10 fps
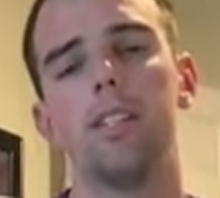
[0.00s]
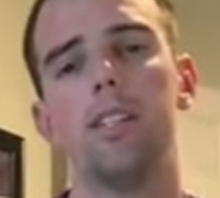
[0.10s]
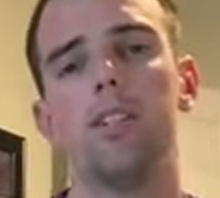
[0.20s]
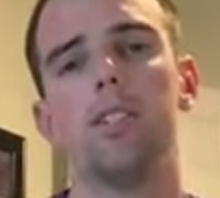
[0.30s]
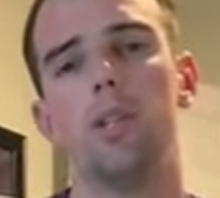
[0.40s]

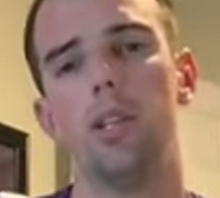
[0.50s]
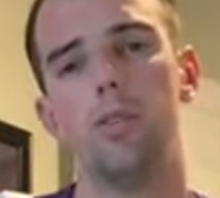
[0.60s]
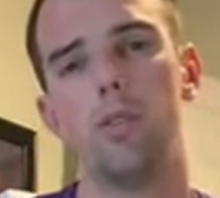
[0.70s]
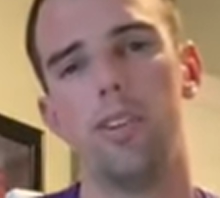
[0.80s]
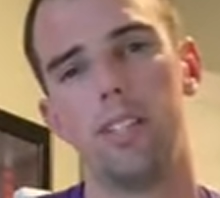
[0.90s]
There are two
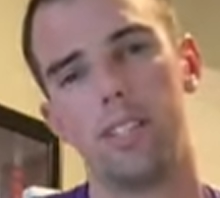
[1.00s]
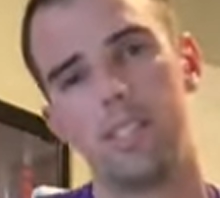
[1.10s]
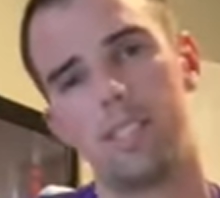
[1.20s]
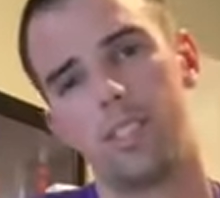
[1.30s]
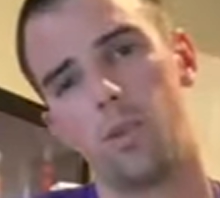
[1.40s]
different
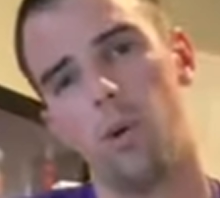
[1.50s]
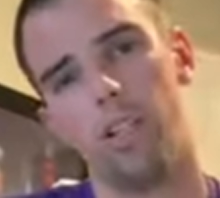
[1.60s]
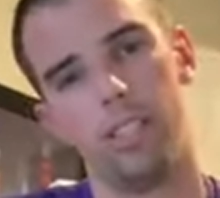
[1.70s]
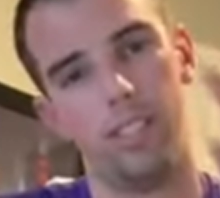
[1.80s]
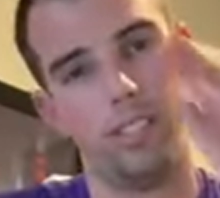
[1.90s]

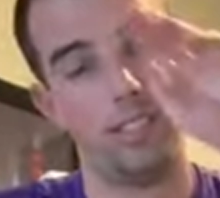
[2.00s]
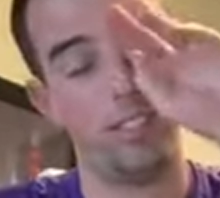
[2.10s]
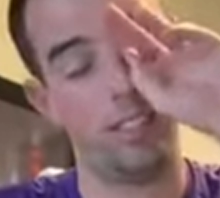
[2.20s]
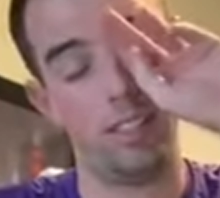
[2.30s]
questions